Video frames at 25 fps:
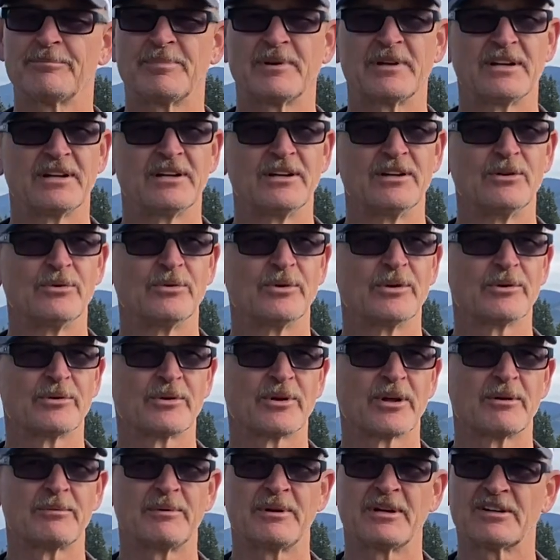He knew we were
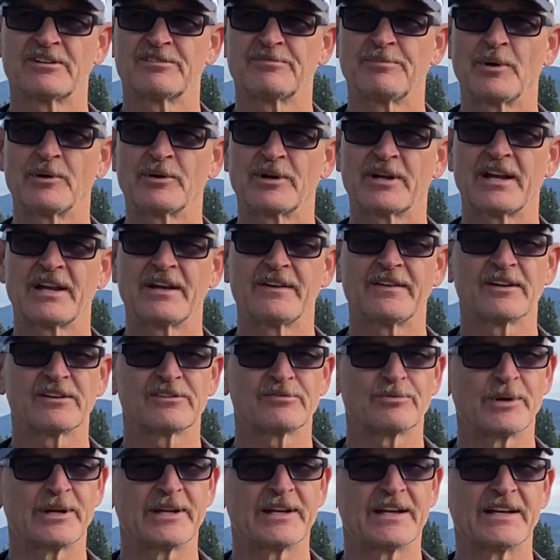going to be in Spokane this
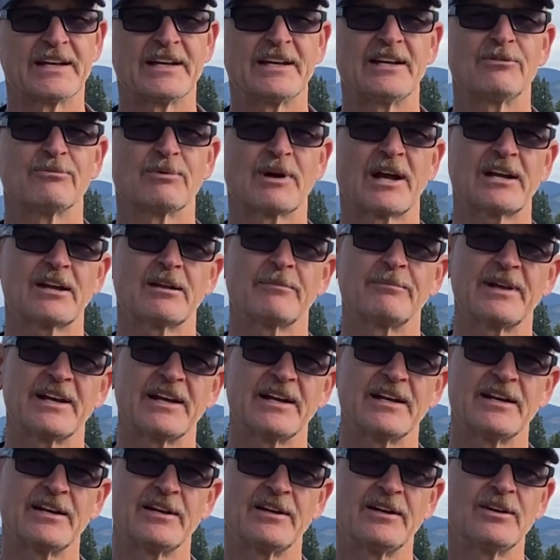week, and he
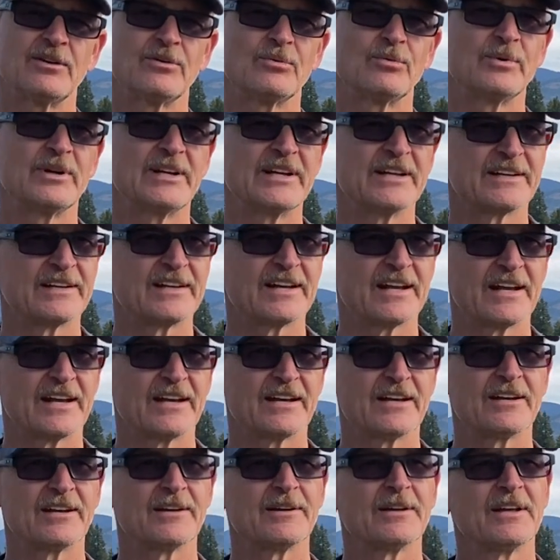recommended we
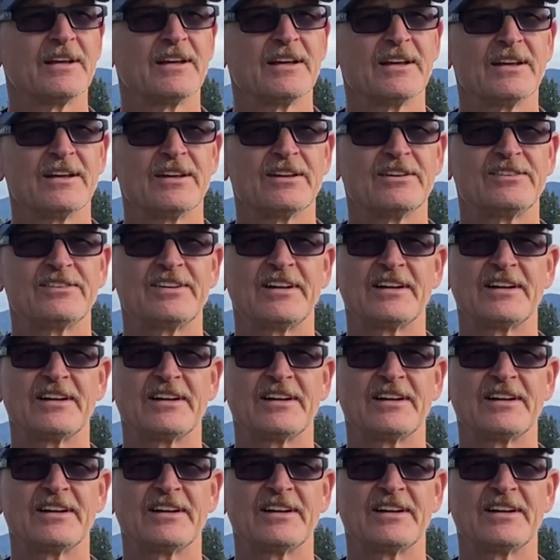attend St.